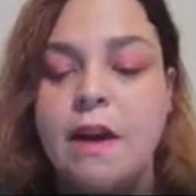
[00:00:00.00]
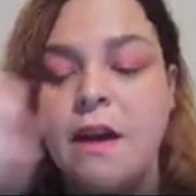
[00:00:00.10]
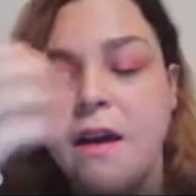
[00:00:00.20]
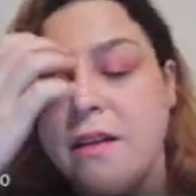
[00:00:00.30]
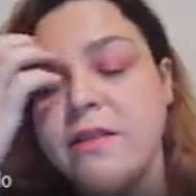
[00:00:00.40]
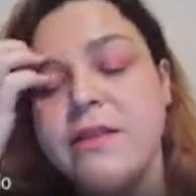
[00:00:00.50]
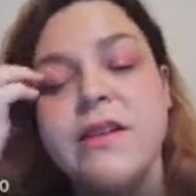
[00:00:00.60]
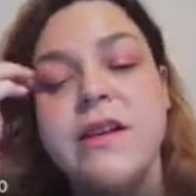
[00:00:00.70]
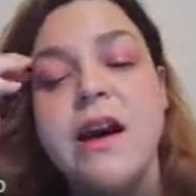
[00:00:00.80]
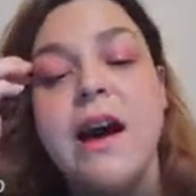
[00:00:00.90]

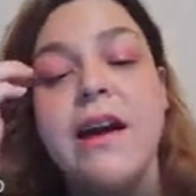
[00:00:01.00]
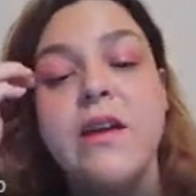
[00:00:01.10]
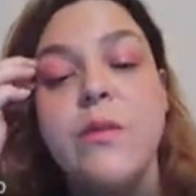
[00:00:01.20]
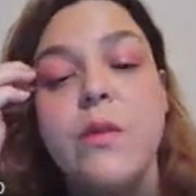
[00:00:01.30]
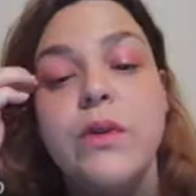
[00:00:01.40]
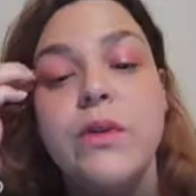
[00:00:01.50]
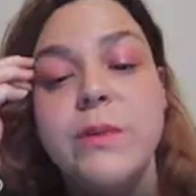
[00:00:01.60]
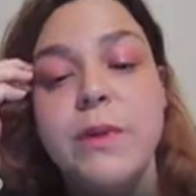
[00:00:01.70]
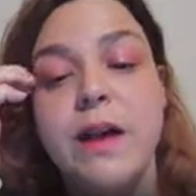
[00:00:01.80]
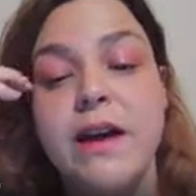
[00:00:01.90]
and I can
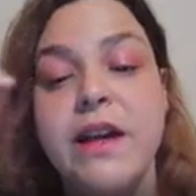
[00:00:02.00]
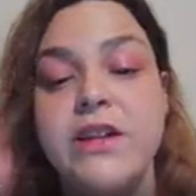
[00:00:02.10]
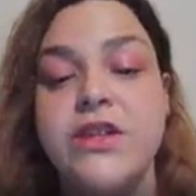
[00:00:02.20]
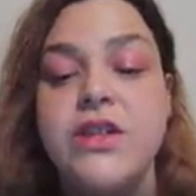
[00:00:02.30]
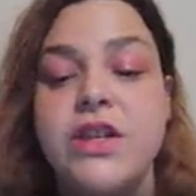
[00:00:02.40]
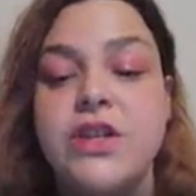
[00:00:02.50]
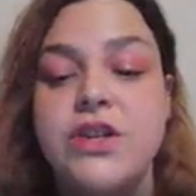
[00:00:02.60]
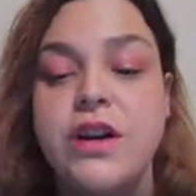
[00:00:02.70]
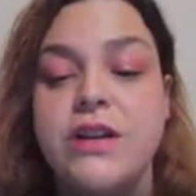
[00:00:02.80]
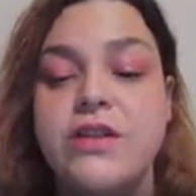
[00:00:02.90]
multiply, each
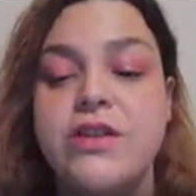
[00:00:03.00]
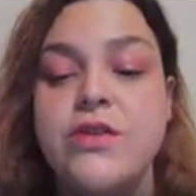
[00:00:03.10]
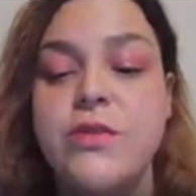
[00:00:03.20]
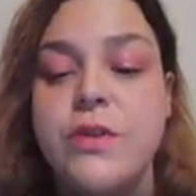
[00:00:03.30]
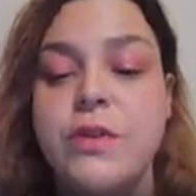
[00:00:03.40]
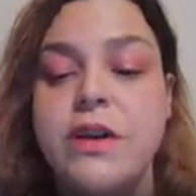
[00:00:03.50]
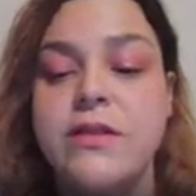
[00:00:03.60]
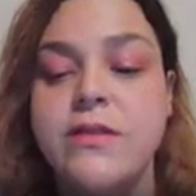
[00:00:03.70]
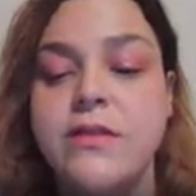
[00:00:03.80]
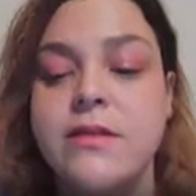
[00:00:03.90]
teacher got 2
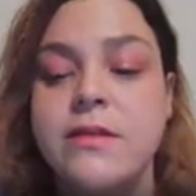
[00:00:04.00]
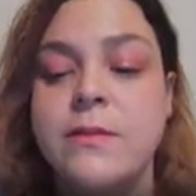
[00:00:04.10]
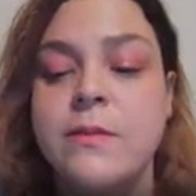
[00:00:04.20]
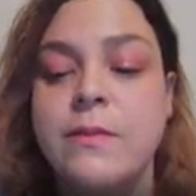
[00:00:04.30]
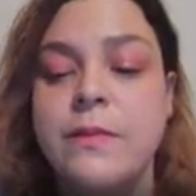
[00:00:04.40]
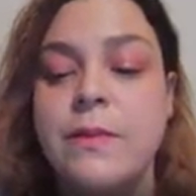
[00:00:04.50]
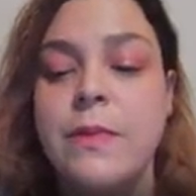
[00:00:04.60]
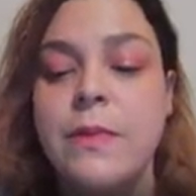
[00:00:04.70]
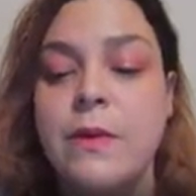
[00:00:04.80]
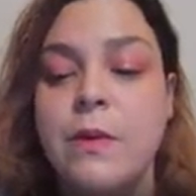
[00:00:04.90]
donuts,
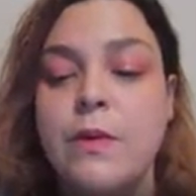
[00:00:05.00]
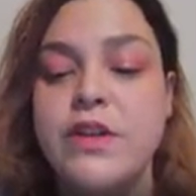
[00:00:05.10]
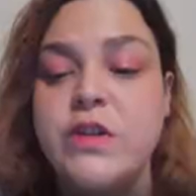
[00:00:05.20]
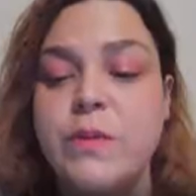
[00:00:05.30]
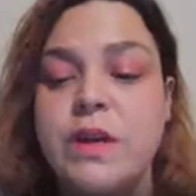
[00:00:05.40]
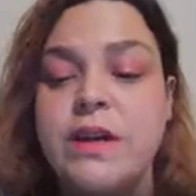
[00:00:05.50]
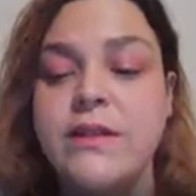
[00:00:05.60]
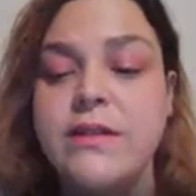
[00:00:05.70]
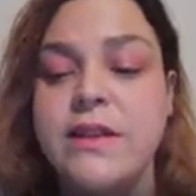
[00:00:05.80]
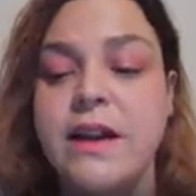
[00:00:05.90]
which
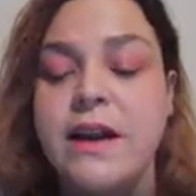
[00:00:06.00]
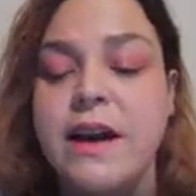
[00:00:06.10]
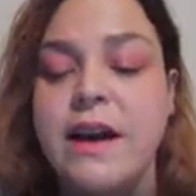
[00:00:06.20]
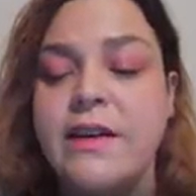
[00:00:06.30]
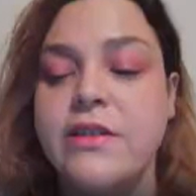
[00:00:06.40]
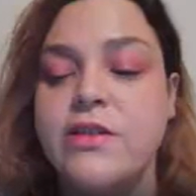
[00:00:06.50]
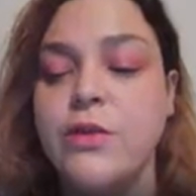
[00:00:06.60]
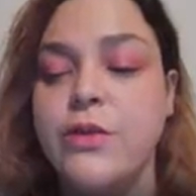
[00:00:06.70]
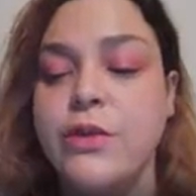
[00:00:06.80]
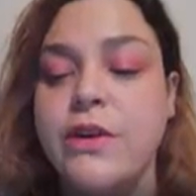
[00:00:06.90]
means that I had a
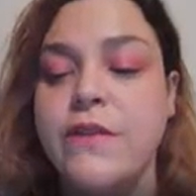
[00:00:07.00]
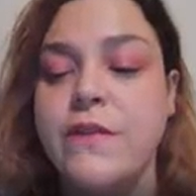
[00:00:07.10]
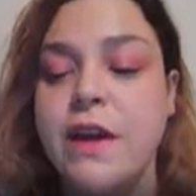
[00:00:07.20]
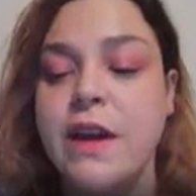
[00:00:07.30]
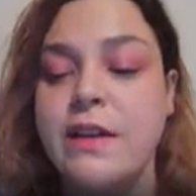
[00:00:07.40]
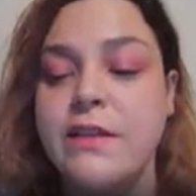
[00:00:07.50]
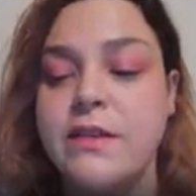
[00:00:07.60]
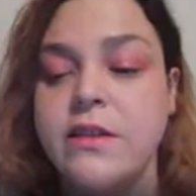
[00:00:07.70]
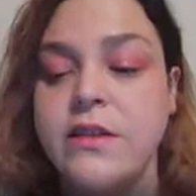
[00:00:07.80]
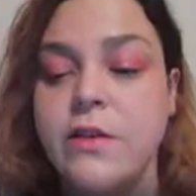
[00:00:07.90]
total of
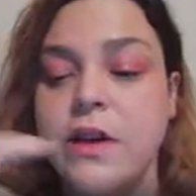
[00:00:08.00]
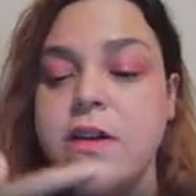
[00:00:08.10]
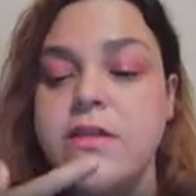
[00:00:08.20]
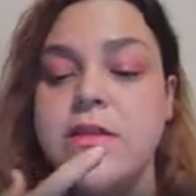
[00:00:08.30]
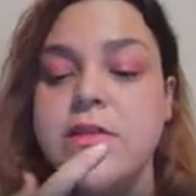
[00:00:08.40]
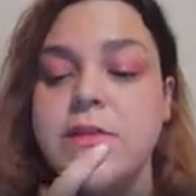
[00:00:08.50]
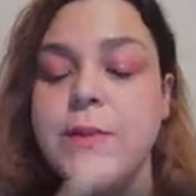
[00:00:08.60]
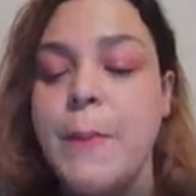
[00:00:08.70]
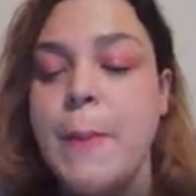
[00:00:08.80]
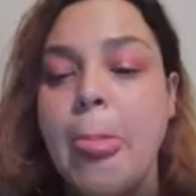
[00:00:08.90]
18
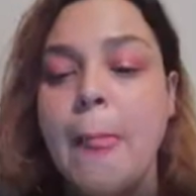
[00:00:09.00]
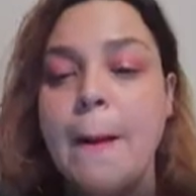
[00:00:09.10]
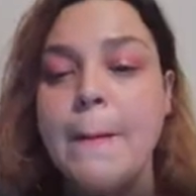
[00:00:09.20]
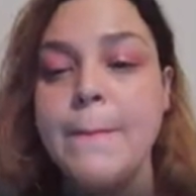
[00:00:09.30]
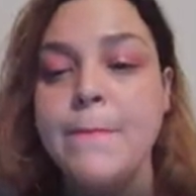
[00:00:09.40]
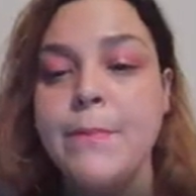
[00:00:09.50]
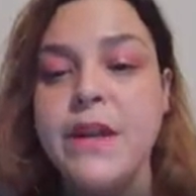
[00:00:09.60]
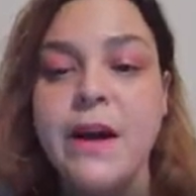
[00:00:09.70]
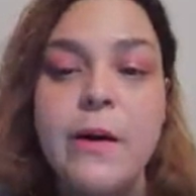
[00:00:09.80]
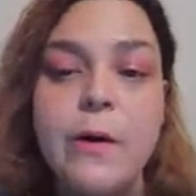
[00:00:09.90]
donuts.
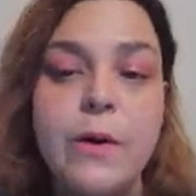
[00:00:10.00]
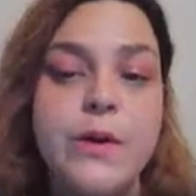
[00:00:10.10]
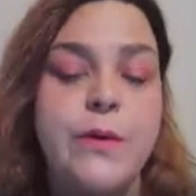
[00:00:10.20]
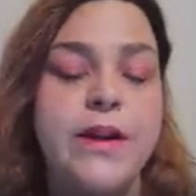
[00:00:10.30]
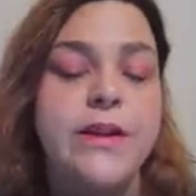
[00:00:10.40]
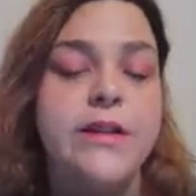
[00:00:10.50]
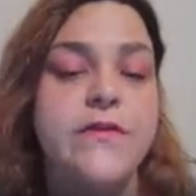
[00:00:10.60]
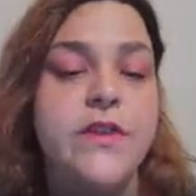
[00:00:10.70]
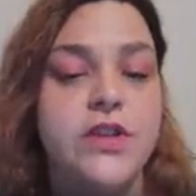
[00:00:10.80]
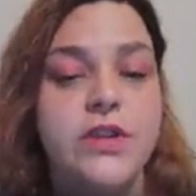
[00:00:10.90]
But now I want to write a
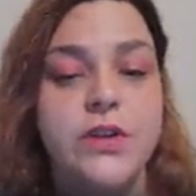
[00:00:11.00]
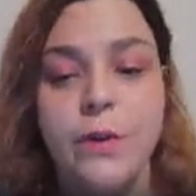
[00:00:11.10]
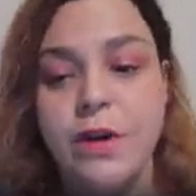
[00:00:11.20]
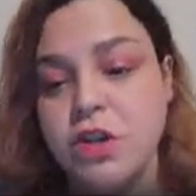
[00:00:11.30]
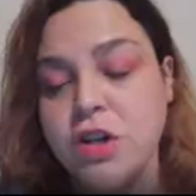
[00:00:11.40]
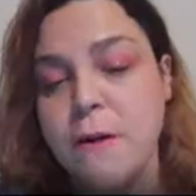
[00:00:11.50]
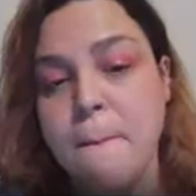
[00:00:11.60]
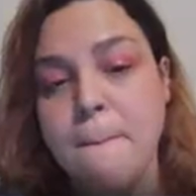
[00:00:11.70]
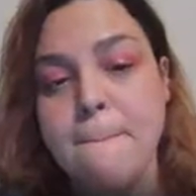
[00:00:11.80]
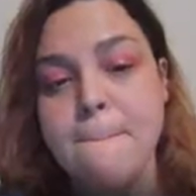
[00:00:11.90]
division
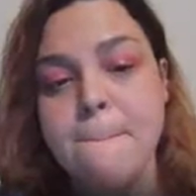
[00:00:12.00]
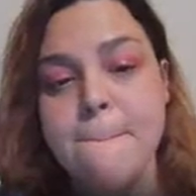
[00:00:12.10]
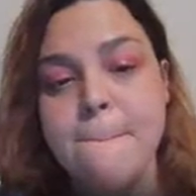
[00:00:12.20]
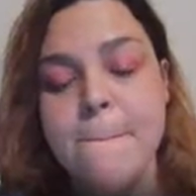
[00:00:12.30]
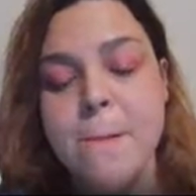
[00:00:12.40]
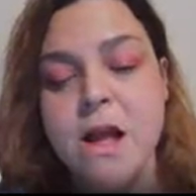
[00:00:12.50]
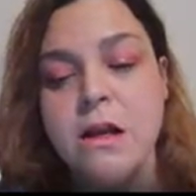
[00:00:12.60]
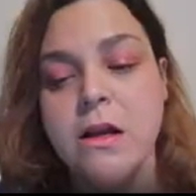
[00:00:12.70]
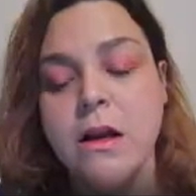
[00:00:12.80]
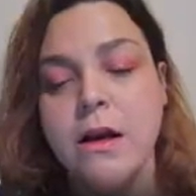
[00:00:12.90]
equation.
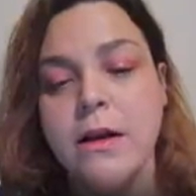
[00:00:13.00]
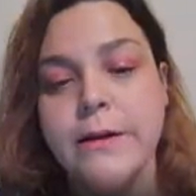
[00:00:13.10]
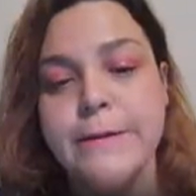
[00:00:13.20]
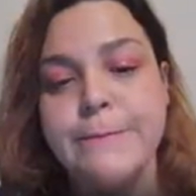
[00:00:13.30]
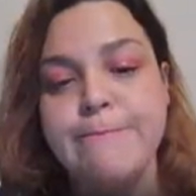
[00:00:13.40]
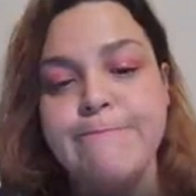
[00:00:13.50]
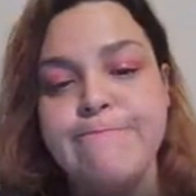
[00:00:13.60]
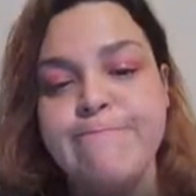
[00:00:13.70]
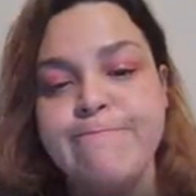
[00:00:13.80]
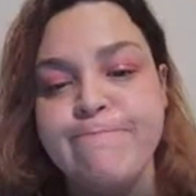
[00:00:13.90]

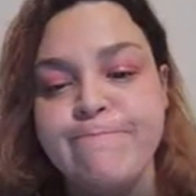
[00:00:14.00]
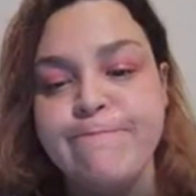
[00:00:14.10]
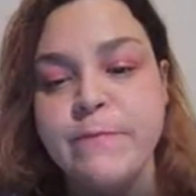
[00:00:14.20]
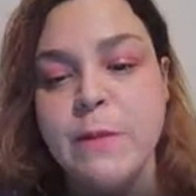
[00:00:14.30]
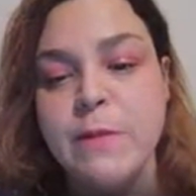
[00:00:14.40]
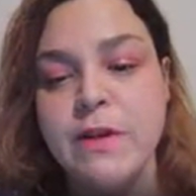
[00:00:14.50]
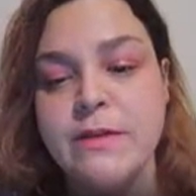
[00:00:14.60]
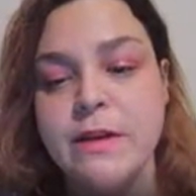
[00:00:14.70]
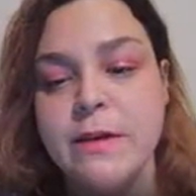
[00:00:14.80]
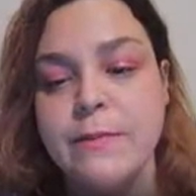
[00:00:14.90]
Let me
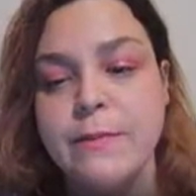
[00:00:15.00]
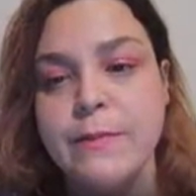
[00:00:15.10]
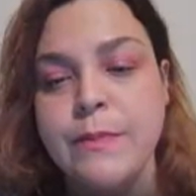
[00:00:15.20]
see.